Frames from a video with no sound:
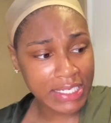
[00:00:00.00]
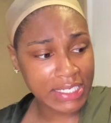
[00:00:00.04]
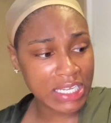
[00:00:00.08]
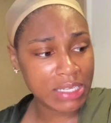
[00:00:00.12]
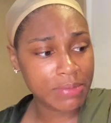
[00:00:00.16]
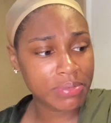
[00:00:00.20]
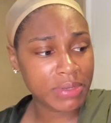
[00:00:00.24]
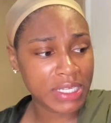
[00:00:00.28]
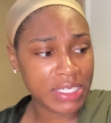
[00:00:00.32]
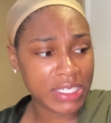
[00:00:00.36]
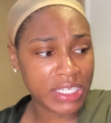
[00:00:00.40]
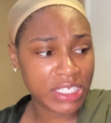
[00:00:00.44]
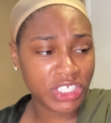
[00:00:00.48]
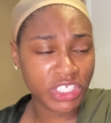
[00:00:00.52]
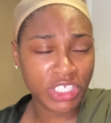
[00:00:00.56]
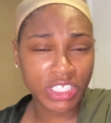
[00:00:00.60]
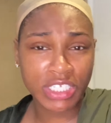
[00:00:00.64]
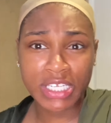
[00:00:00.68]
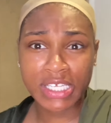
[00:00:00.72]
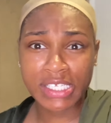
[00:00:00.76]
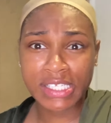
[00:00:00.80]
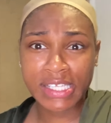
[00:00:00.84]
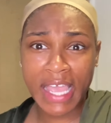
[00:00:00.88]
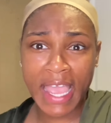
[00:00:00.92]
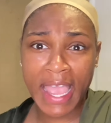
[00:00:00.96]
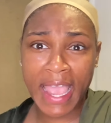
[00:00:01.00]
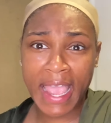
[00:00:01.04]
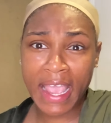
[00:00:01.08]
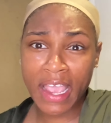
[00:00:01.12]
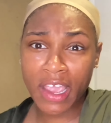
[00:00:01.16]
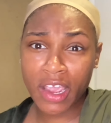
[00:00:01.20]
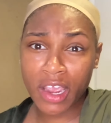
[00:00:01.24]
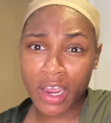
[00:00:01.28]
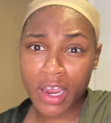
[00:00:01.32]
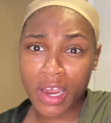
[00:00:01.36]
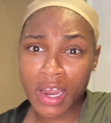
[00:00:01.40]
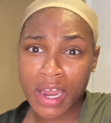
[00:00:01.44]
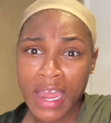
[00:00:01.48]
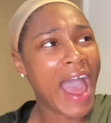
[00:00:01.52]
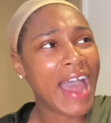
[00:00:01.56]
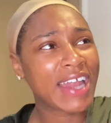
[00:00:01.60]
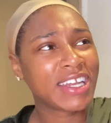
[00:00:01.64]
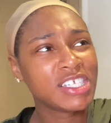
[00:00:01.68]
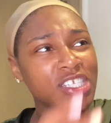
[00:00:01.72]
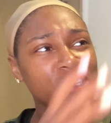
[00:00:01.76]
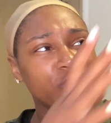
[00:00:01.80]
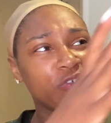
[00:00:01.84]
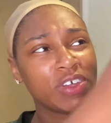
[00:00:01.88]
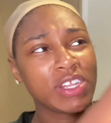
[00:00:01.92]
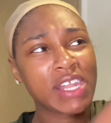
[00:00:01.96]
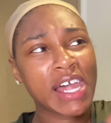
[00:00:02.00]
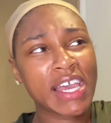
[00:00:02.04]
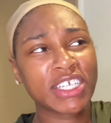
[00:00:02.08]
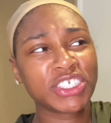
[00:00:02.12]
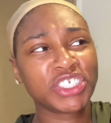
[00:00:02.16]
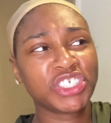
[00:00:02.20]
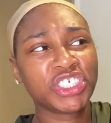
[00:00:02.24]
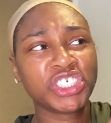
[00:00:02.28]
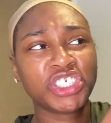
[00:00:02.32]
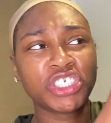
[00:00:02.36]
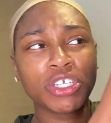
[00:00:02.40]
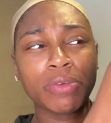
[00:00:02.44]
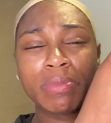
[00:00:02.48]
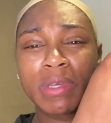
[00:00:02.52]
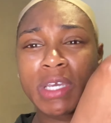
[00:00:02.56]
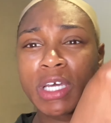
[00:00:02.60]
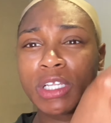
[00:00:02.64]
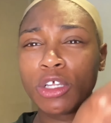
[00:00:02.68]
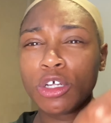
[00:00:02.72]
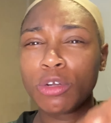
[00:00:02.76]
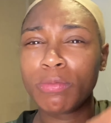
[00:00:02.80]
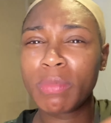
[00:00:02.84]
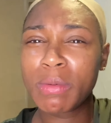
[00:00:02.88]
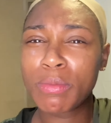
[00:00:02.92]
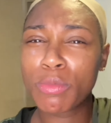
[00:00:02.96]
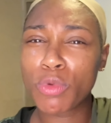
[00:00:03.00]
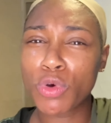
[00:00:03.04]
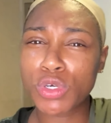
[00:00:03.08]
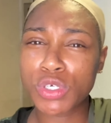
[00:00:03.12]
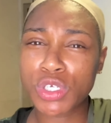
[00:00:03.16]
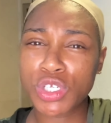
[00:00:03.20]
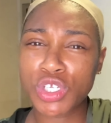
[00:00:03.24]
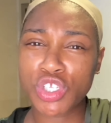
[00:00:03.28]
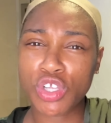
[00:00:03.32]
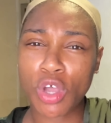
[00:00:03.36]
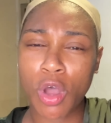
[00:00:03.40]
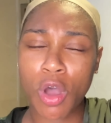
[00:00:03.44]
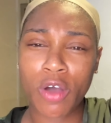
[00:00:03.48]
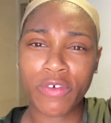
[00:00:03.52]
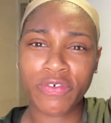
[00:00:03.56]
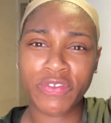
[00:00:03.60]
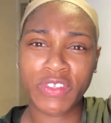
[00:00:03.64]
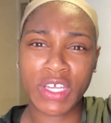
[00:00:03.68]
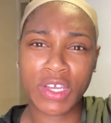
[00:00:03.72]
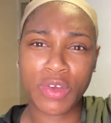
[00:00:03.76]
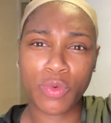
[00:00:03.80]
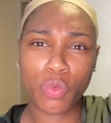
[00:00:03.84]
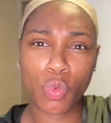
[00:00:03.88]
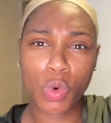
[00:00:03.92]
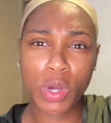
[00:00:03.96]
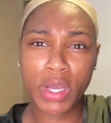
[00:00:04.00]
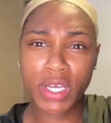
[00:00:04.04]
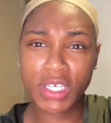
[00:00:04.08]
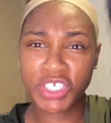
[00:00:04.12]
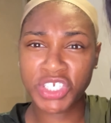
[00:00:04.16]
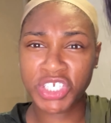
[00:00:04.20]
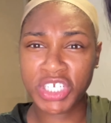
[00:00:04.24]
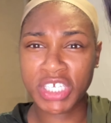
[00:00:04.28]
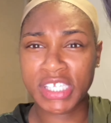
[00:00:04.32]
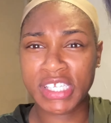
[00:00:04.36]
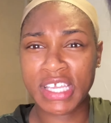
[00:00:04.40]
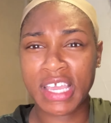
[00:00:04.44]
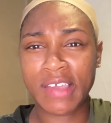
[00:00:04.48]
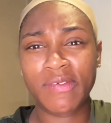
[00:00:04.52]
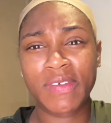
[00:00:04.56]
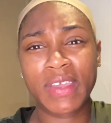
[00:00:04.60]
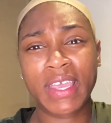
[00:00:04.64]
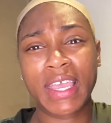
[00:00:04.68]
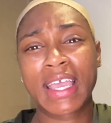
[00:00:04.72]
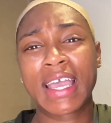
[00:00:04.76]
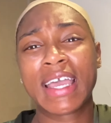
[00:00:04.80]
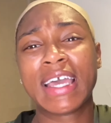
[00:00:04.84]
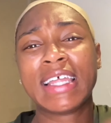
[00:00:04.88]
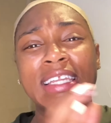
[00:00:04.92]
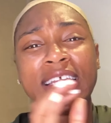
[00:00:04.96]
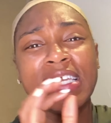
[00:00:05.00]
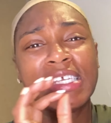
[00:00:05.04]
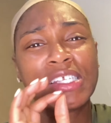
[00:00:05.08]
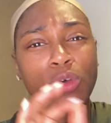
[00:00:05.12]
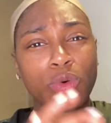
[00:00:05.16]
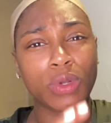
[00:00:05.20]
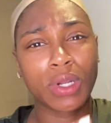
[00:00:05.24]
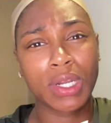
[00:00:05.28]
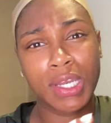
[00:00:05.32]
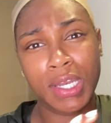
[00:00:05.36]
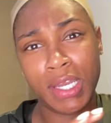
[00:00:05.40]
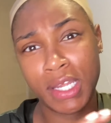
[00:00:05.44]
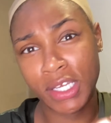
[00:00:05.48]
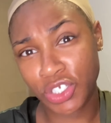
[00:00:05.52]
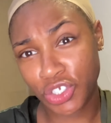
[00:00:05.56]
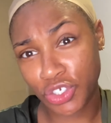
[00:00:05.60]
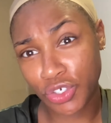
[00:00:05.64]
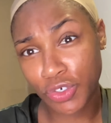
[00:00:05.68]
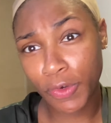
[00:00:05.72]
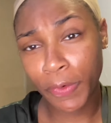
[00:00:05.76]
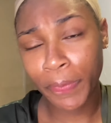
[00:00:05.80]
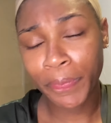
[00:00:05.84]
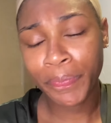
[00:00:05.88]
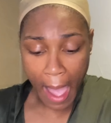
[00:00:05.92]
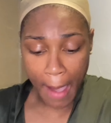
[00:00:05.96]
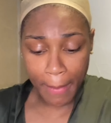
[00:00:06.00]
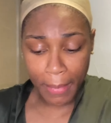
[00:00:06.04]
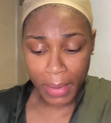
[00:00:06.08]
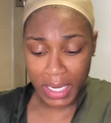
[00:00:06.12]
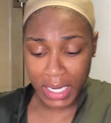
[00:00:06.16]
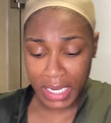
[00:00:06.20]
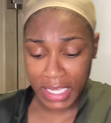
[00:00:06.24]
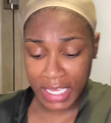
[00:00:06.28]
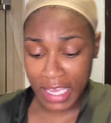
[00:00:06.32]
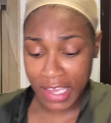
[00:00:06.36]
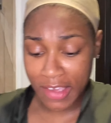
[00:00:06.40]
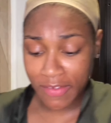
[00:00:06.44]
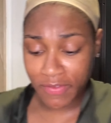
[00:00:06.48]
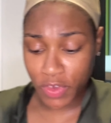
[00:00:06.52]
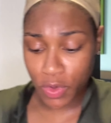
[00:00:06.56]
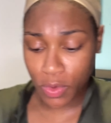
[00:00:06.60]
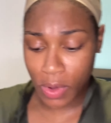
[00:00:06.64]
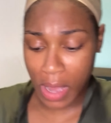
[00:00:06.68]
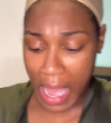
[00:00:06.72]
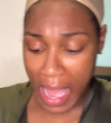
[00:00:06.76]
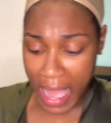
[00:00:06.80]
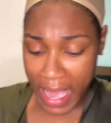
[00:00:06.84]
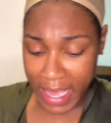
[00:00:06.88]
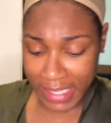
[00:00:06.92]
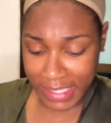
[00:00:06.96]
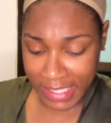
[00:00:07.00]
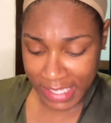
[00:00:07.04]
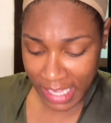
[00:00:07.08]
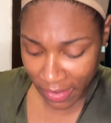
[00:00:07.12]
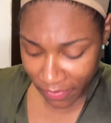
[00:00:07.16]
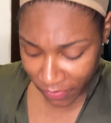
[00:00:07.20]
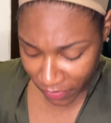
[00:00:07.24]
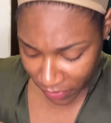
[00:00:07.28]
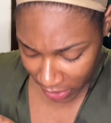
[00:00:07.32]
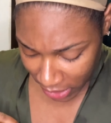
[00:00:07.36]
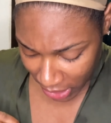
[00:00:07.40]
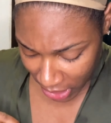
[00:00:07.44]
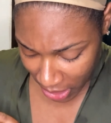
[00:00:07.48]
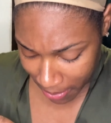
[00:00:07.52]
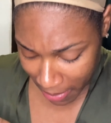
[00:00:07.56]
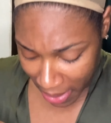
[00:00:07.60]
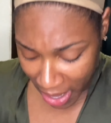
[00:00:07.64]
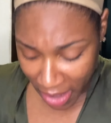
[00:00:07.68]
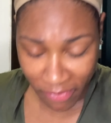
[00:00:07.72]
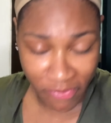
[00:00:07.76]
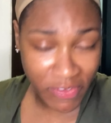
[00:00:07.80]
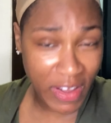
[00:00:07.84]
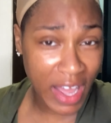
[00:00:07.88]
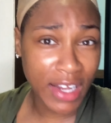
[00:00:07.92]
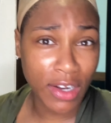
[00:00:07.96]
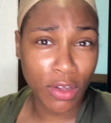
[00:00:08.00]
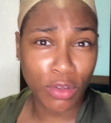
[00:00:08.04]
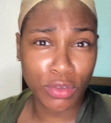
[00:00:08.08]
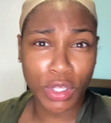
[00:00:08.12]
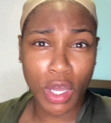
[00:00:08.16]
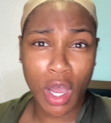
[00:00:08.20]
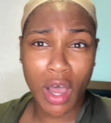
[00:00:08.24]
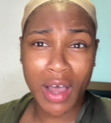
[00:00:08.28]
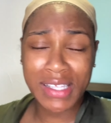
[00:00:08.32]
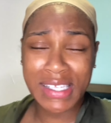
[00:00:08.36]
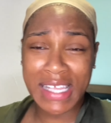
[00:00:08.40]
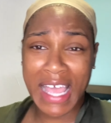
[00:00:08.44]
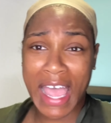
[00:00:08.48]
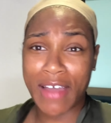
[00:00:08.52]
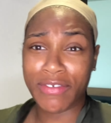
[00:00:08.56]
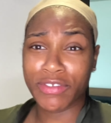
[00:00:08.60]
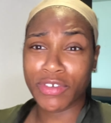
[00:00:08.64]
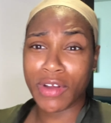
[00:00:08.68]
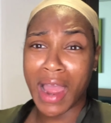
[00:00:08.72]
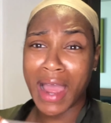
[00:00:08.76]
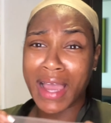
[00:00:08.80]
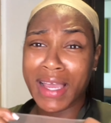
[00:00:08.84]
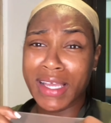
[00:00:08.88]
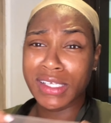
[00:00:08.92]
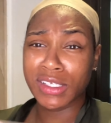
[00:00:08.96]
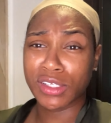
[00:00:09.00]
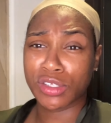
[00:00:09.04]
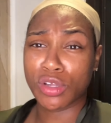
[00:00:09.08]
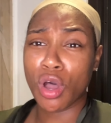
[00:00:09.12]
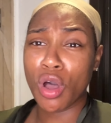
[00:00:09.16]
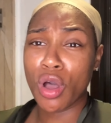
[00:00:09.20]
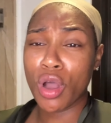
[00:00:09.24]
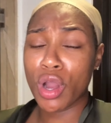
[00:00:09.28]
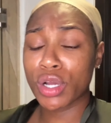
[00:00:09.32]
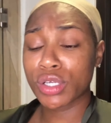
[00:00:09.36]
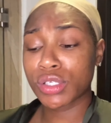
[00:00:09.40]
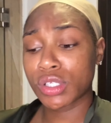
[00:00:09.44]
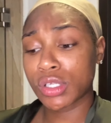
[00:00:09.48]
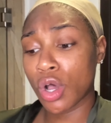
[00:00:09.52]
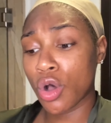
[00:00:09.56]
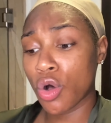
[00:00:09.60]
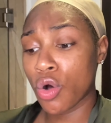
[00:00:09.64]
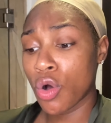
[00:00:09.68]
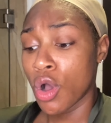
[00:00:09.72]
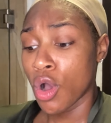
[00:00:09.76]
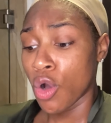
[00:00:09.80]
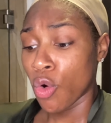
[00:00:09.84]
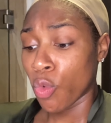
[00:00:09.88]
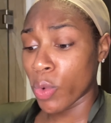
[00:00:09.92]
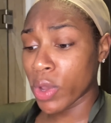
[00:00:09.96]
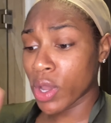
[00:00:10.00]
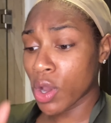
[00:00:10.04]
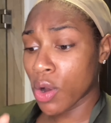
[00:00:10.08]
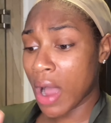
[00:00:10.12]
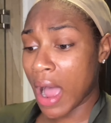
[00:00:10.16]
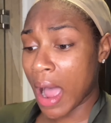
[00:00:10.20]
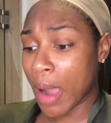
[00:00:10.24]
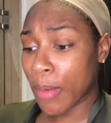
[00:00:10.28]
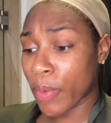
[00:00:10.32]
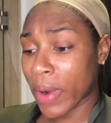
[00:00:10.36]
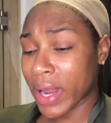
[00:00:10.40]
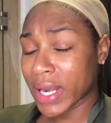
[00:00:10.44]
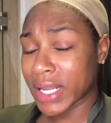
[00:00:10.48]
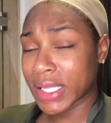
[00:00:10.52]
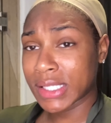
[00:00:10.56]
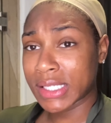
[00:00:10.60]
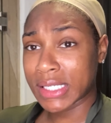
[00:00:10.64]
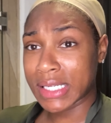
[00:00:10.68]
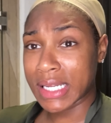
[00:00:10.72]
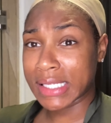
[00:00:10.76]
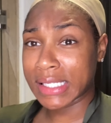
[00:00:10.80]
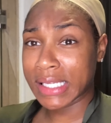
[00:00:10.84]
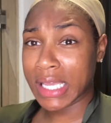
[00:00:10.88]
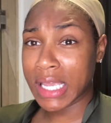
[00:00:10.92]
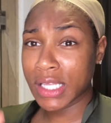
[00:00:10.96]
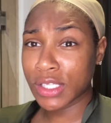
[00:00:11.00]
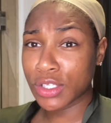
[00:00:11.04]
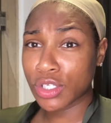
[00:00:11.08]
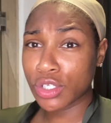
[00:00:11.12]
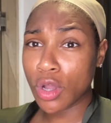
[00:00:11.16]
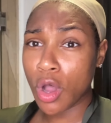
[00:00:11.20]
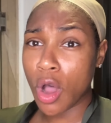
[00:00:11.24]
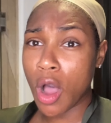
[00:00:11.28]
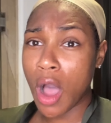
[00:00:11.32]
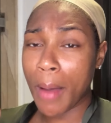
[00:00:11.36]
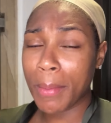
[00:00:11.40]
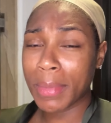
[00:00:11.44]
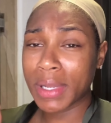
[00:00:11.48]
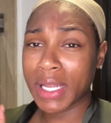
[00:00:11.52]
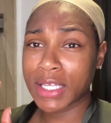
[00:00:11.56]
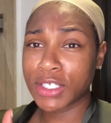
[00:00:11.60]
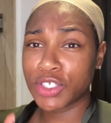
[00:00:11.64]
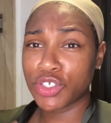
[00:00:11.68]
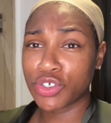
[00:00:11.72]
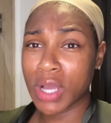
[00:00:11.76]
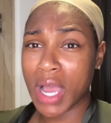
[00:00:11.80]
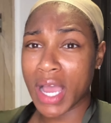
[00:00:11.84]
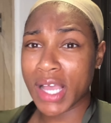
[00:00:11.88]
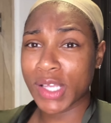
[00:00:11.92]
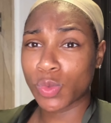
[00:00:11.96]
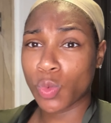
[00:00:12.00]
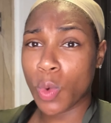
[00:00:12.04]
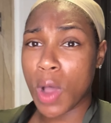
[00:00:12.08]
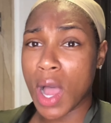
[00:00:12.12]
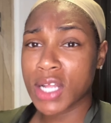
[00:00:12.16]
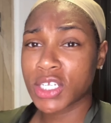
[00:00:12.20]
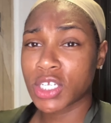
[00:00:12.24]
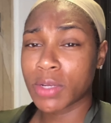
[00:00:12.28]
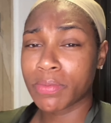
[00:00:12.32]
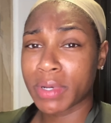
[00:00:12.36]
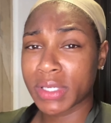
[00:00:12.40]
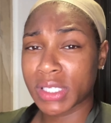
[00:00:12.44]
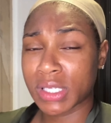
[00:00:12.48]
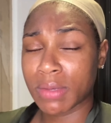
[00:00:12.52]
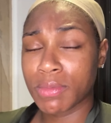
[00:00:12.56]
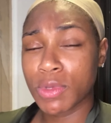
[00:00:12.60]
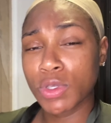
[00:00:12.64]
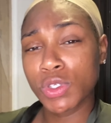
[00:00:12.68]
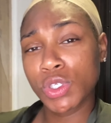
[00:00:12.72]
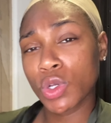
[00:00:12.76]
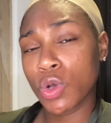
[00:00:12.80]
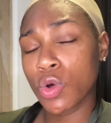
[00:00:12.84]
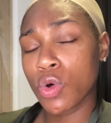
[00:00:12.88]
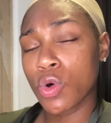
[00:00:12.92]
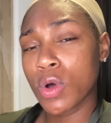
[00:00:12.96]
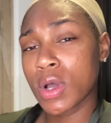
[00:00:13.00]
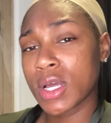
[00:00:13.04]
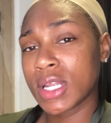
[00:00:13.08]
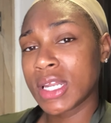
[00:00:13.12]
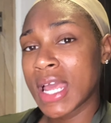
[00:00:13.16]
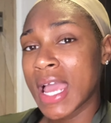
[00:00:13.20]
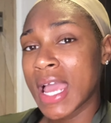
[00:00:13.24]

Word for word: deep conditioned this hair. I just feel like she should be a little bit more soft than what she's giving, at least on initial. I'm gonna give you guys definitely my final thoughts after I install her. So we're gonna hop right into this install. I'm gonna let you guys watch and put some music on,